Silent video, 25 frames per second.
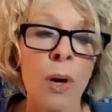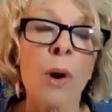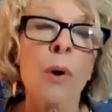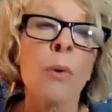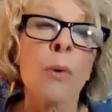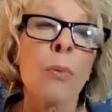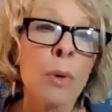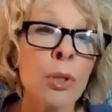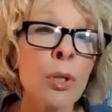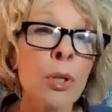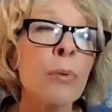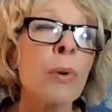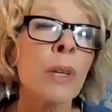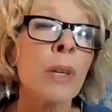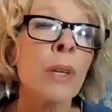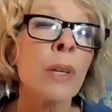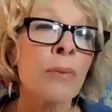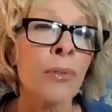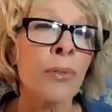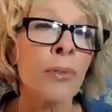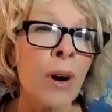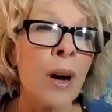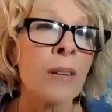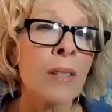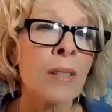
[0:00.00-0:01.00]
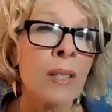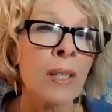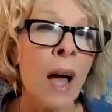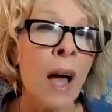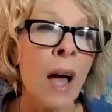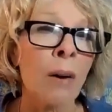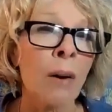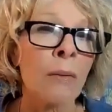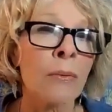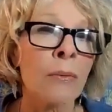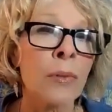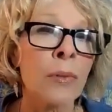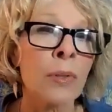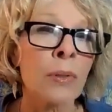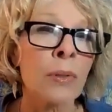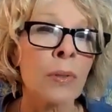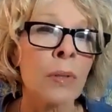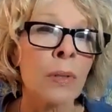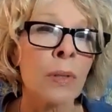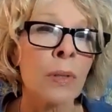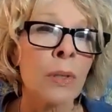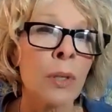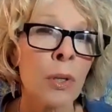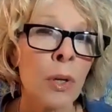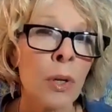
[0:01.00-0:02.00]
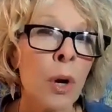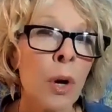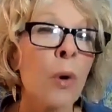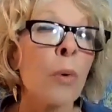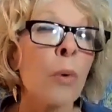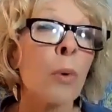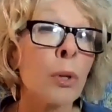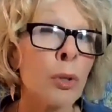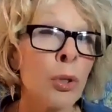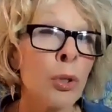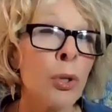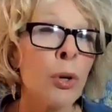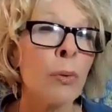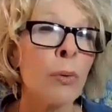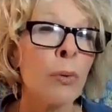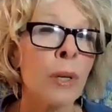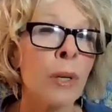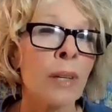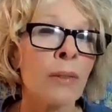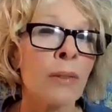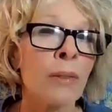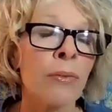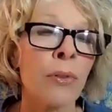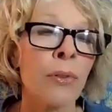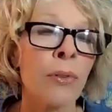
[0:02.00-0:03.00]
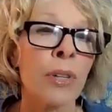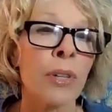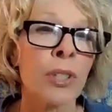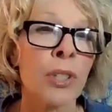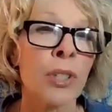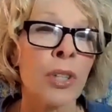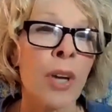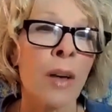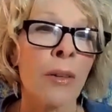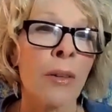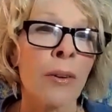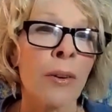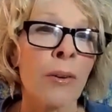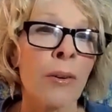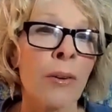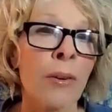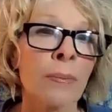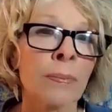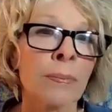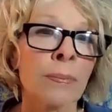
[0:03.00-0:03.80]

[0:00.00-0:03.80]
We're doing it for ourselves. We're doing it for each other.